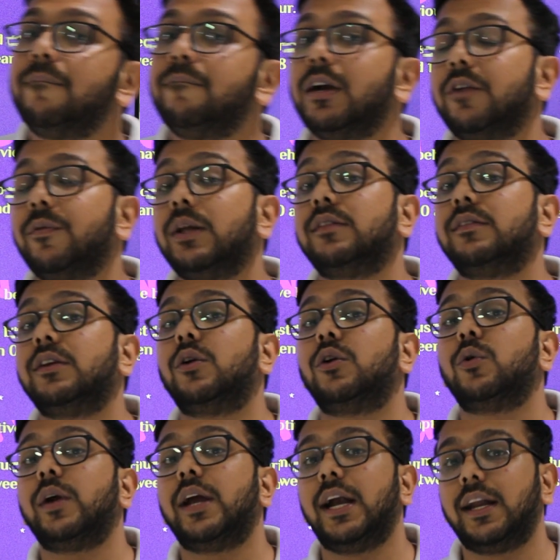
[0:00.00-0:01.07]
between
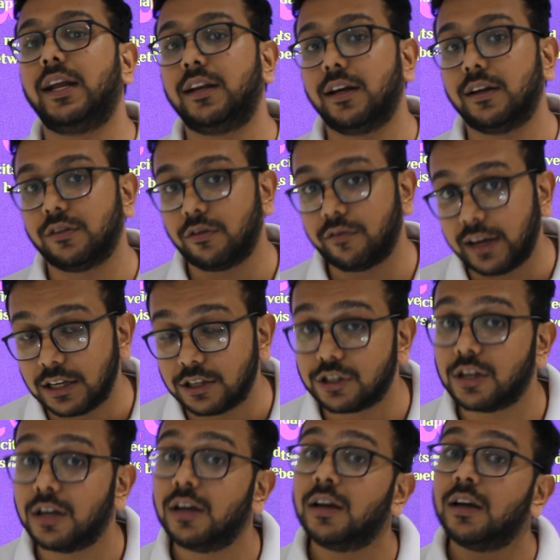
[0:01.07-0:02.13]
0 to 18 years of age.